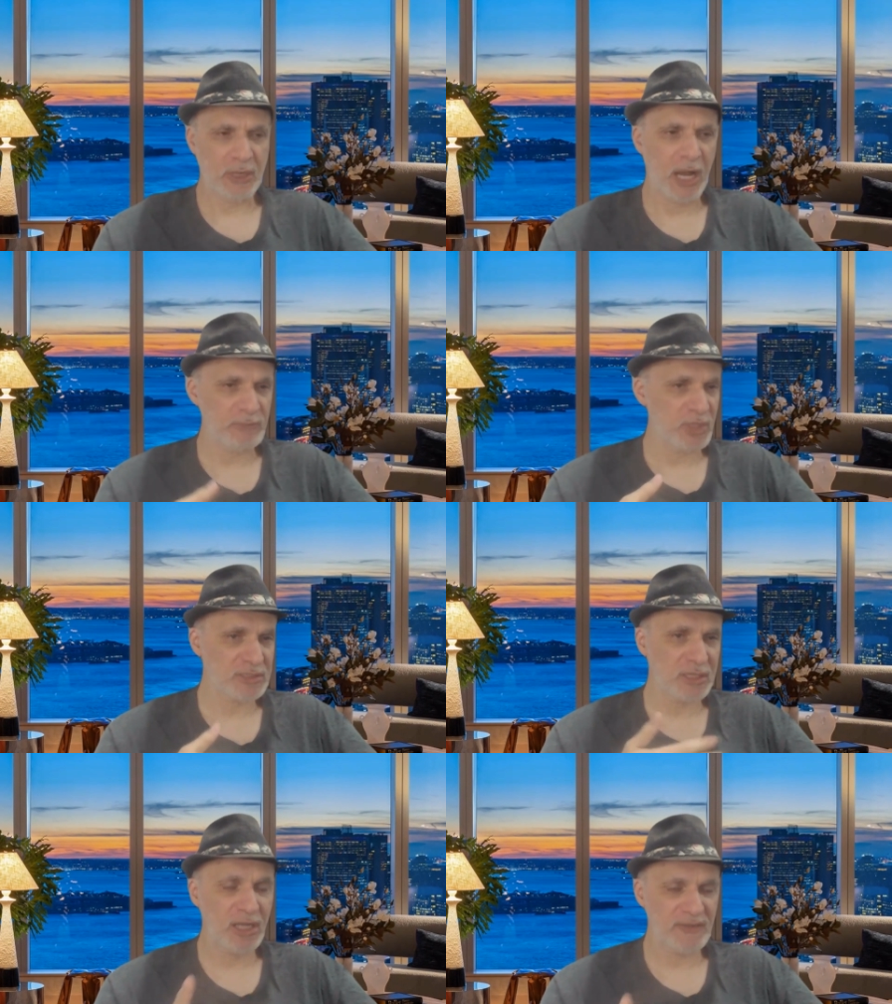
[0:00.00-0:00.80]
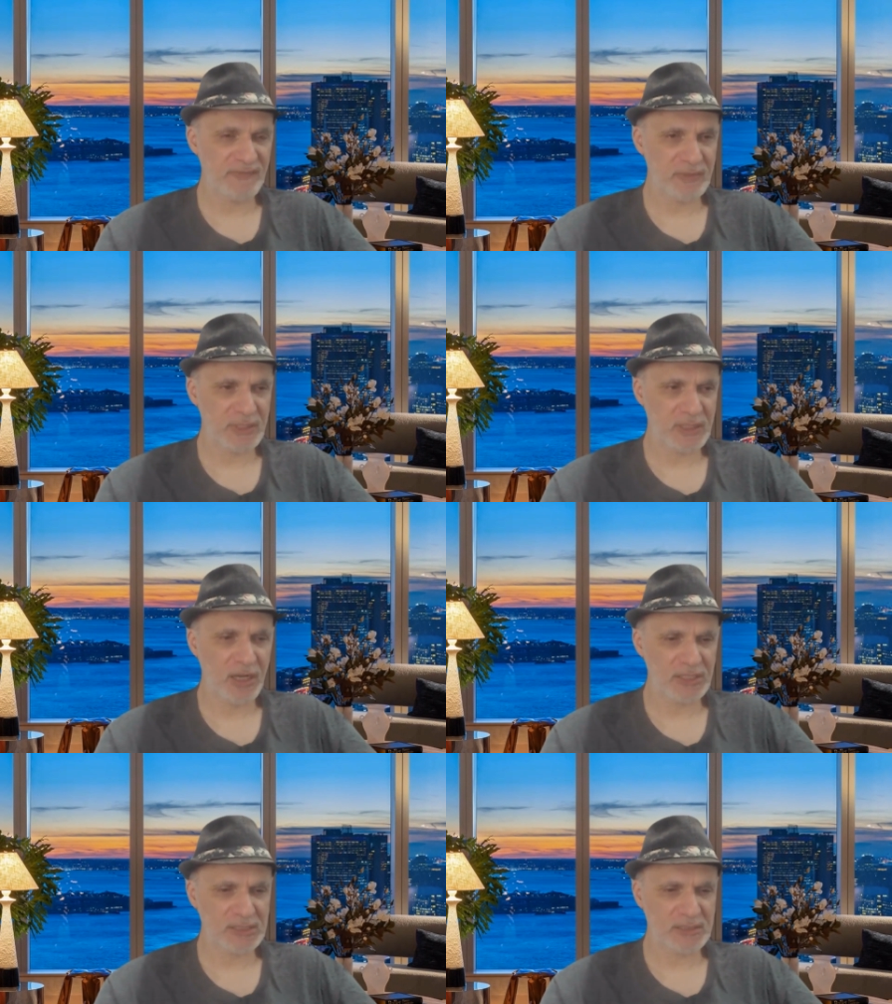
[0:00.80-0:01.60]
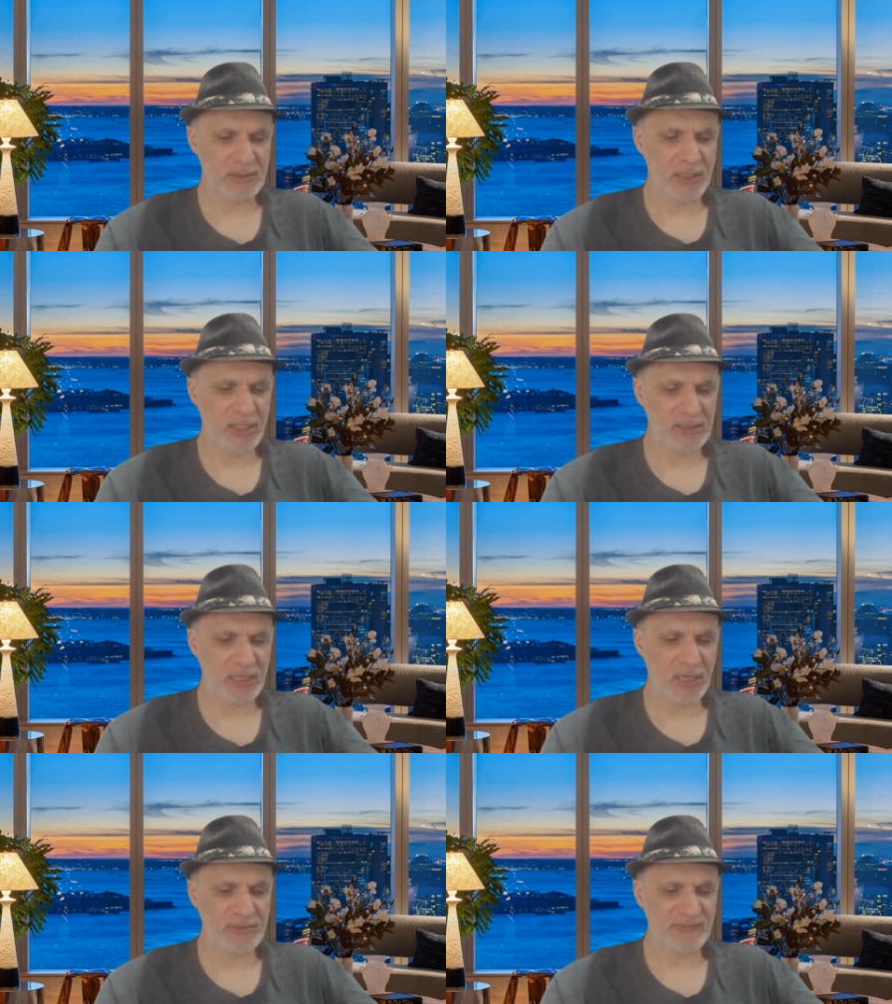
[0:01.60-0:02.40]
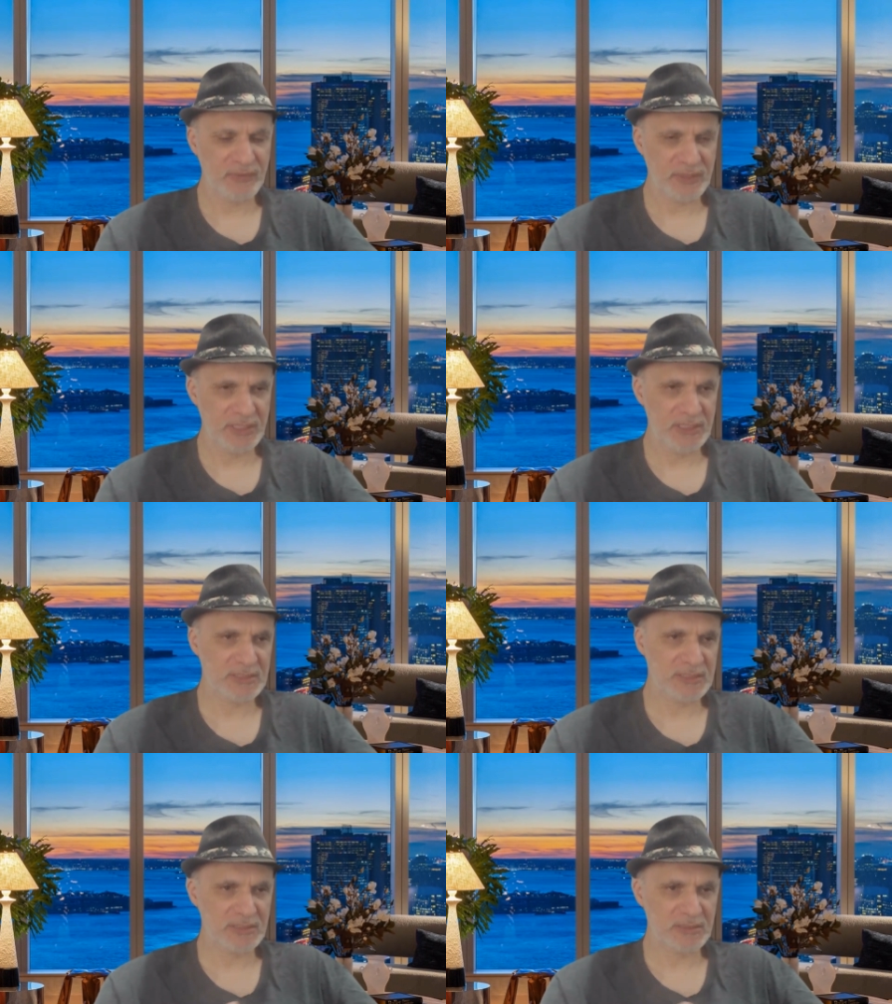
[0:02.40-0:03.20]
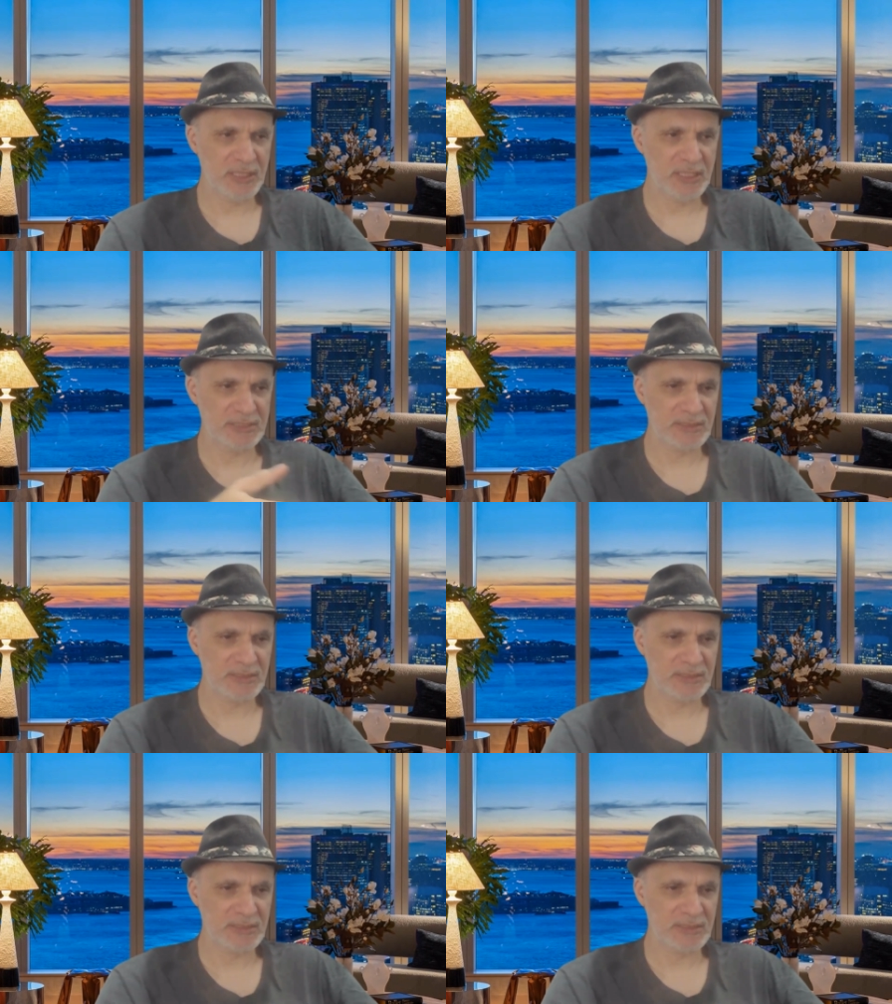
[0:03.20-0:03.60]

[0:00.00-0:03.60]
I'm not cut for cut cut out for this, right?